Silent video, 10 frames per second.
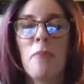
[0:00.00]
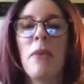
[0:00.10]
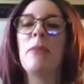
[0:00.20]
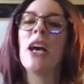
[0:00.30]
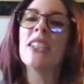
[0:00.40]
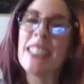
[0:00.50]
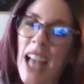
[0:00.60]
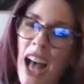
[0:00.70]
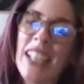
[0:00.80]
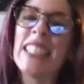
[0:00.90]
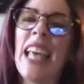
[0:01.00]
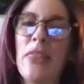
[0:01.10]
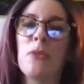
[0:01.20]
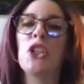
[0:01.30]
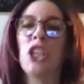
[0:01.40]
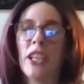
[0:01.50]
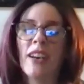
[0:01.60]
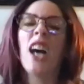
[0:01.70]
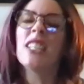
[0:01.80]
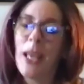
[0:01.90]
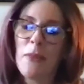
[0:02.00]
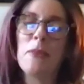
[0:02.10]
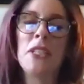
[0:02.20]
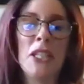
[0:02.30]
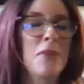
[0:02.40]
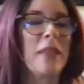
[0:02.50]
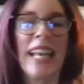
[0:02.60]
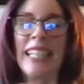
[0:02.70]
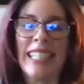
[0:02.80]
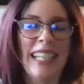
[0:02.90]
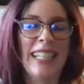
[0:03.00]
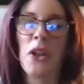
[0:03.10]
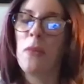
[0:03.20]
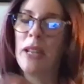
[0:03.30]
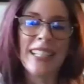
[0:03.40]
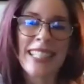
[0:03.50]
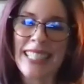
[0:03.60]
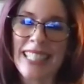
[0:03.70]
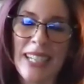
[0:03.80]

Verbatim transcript: maybe I'll I'll send them to you. I'll send them to you, but that's it. Nobody else can see